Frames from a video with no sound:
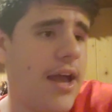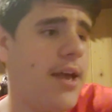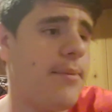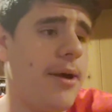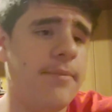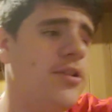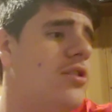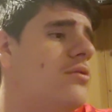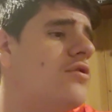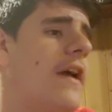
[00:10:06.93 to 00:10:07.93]
I am. I am a
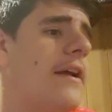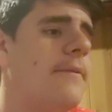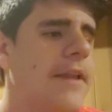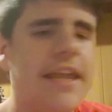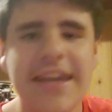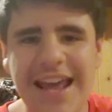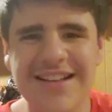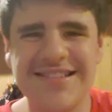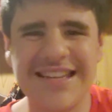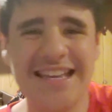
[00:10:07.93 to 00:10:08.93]
huge fan.
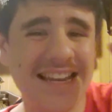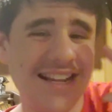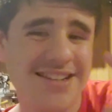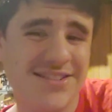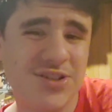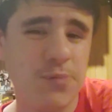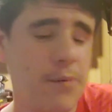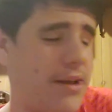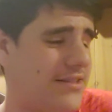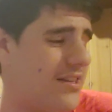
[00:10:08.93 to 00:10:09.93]
Next, getting into
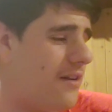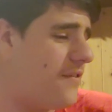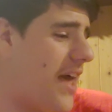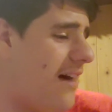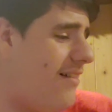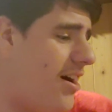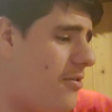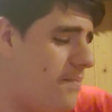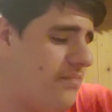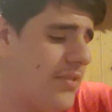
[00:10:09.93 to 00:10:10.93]
Superman Son of
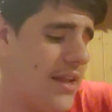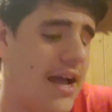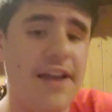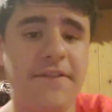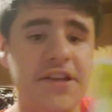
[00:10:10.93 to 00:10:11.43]
Kal-El, I have